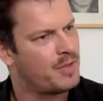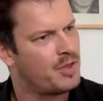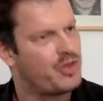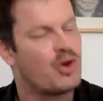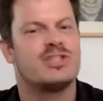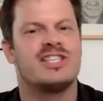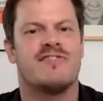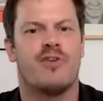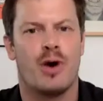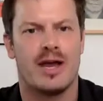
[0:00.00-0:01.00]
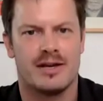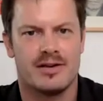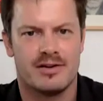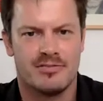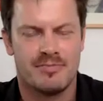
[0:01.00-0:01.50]
thirsty
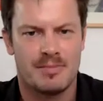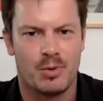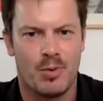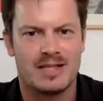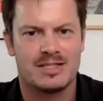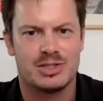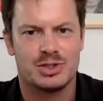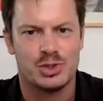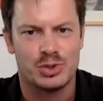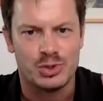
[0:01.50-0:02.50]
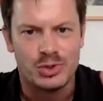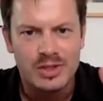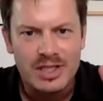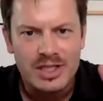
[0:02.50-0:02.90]
void of people wanting to